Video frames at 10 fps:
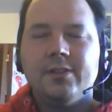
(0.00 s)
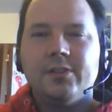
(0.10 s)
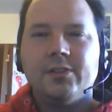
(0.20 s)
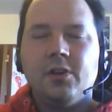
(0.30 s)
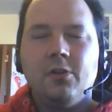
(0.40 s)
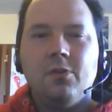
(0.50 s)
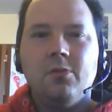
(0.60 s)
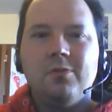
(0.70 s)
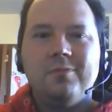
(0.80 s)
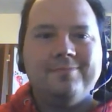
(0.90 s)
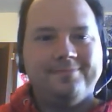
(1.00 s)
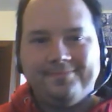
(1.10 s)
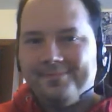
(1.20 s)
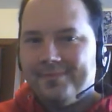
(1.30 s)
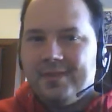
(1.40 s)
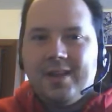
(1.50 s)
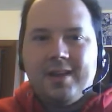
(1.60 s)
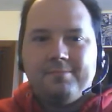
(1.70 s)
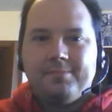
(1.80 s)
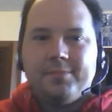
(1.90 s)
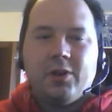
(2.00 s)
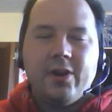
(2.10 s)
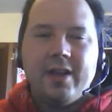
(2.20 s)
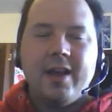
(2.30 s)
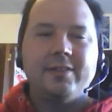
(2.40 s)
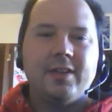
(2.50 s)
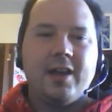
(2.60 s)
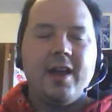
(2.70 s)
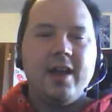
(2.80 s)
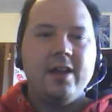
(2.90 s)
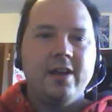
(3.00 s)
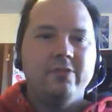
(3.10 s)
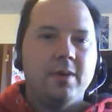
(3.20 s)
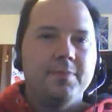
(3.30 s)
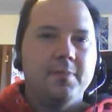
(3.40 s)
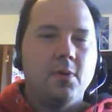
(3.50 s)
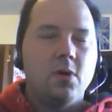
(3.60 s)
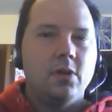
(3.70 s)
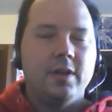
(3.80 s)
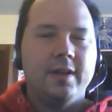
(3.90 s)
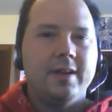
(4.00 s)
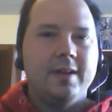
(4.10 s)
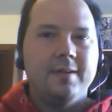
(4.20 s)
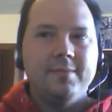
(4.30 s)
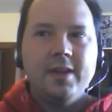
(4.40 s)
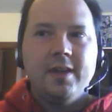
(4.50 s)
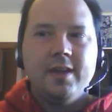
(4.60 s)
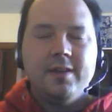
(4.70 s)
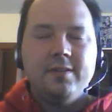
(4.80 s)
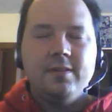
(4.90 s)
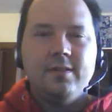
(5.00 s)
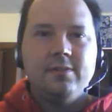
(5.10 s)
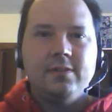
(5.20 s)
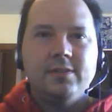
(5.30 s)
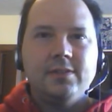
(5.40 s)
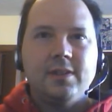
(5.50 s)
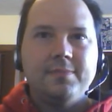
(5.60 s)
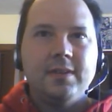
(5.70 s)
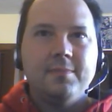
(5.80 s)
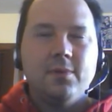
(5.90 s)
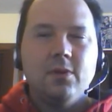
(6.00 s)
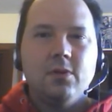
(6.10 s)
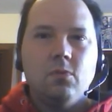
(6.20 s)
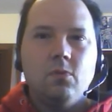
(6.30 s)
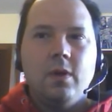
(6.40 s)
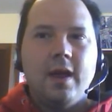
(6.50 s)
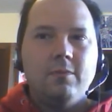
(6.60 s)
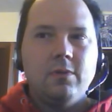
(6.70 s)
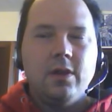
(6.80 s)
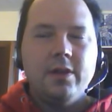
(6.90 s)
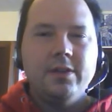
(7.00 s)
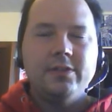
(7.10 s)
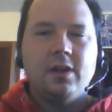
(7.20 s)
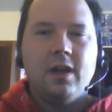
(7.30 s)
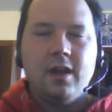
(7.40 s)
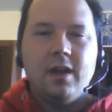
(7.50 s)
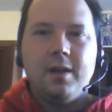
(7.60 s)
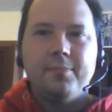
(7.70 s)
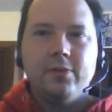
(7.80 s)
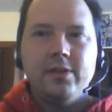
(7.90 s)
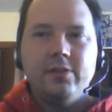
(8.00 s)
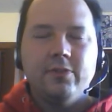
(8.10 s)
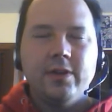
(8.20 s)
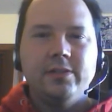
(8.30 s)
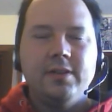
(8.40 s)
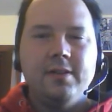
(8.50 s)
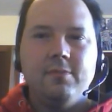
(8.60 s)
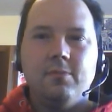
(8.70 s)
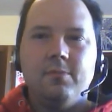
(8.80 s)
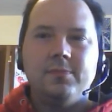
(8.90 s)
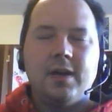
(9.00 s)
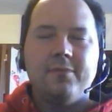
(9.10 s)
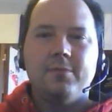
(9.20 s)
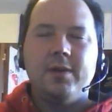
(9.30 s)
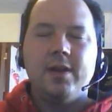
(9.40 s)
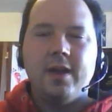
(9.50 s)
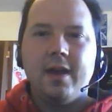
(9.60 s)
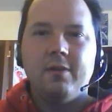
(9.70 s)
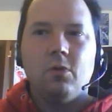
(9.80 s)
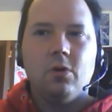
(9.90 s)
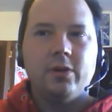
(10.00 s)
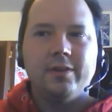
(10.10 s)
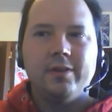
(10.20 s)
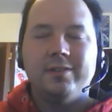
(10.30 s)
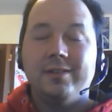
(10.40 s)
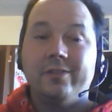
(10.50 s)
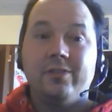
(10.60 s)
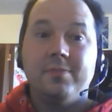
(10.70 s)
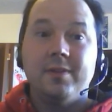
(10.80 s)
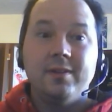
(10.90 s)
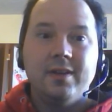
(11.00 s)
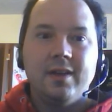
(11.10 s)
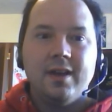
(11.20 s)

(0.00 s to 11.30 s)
So yeah, sorry guys, I I, I dropped the ball. Um, September was uh, a pretty crazy time for me at work. It's actually been